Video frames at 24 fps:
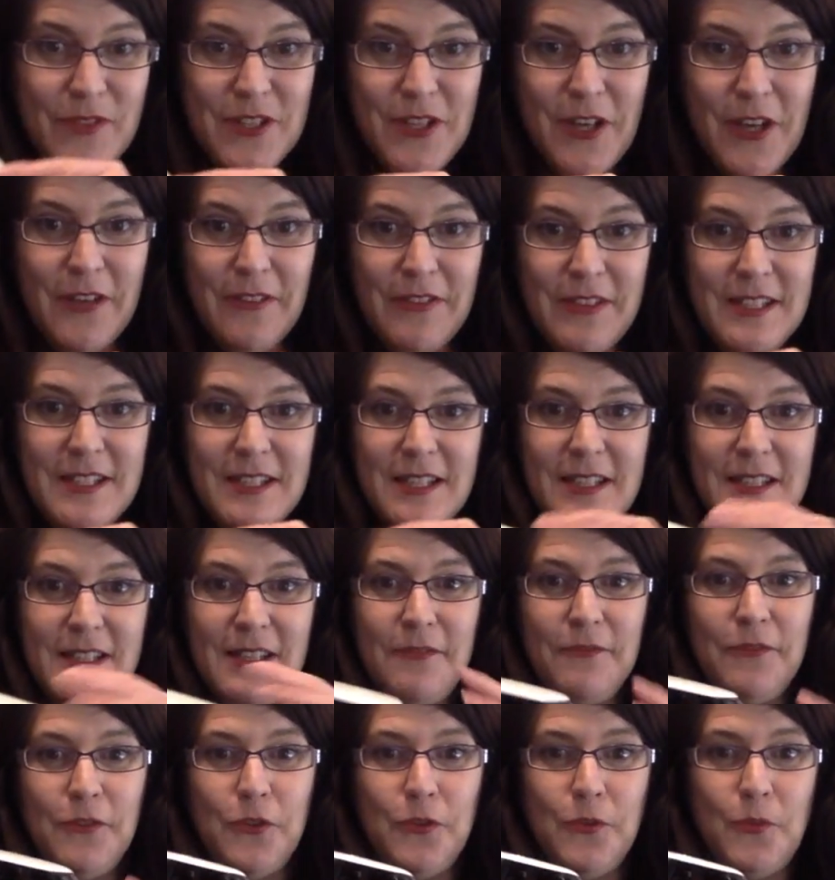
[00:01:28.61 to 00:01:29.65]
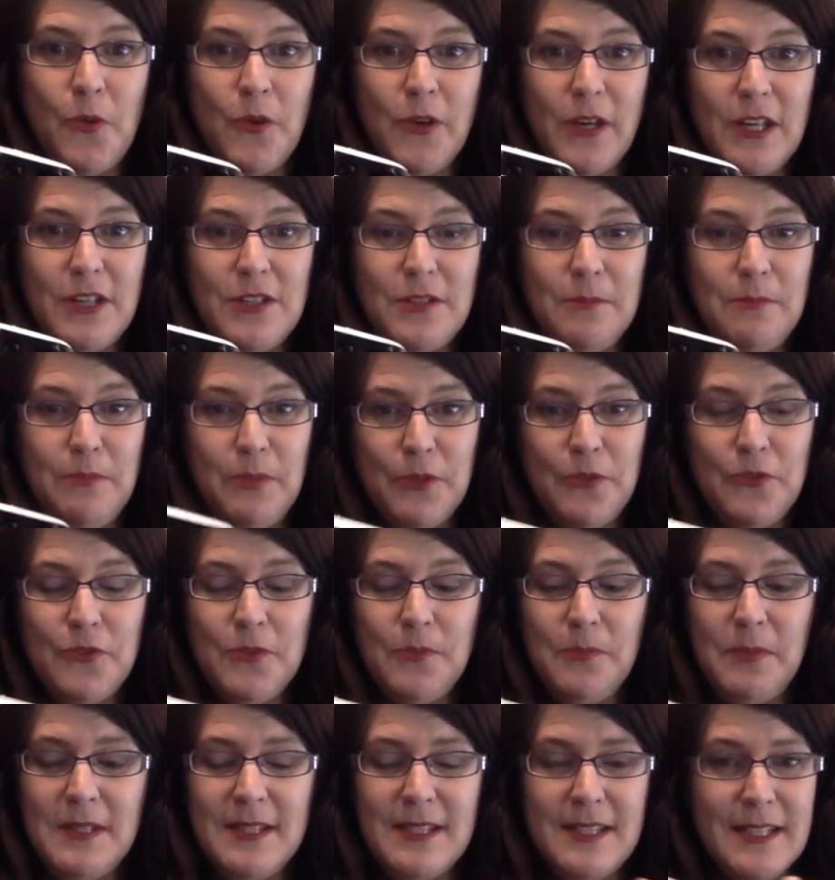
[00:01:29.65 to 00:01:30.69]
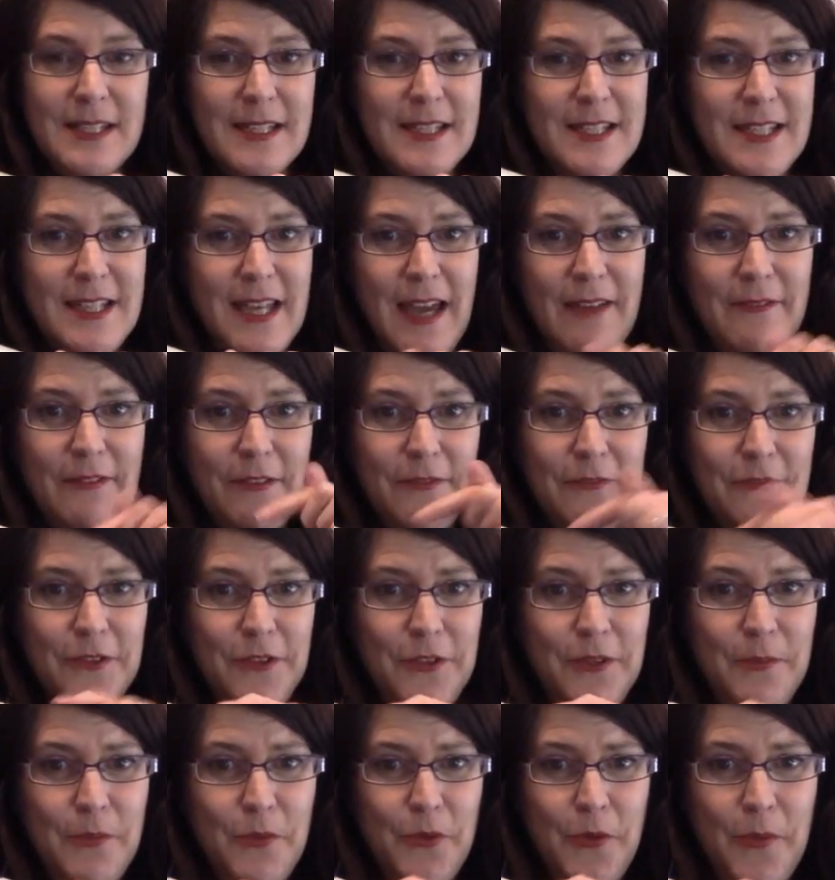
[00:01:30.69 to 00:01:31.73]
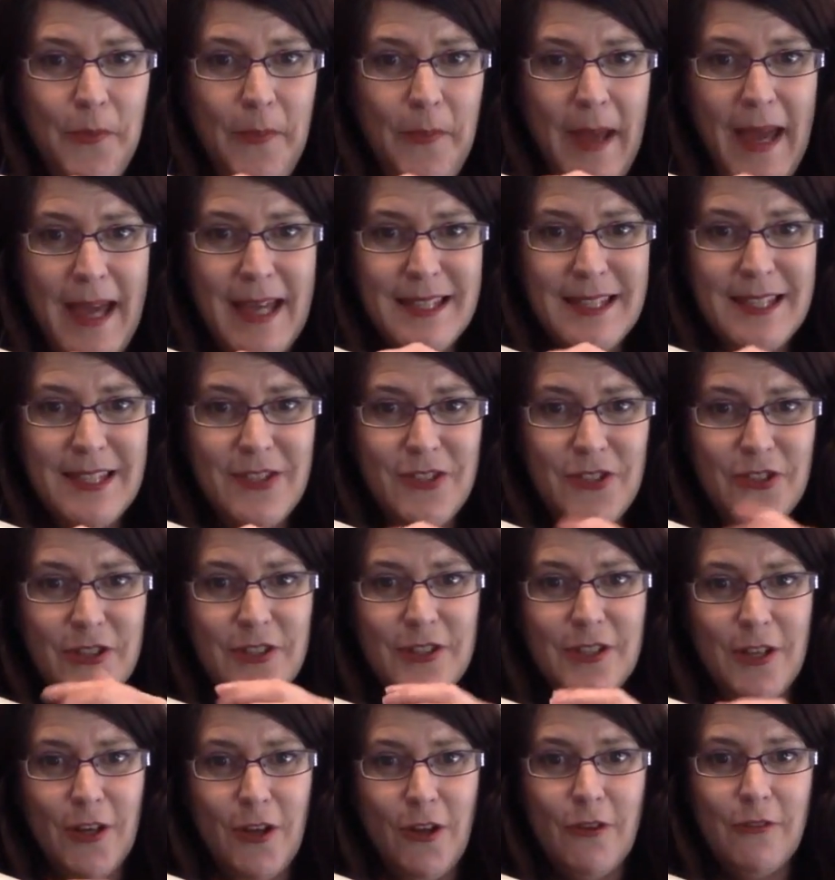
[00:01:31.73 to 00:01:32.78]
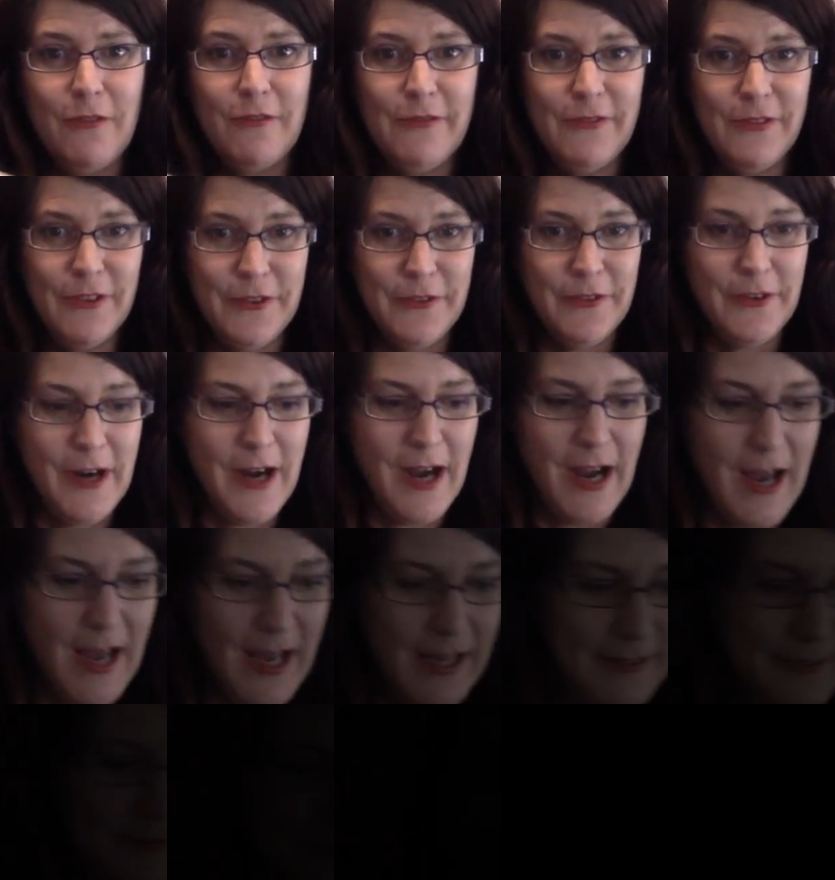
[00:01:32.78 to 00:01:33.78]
So this is if you're wanting to build your business to have a few more passengers along for the ride.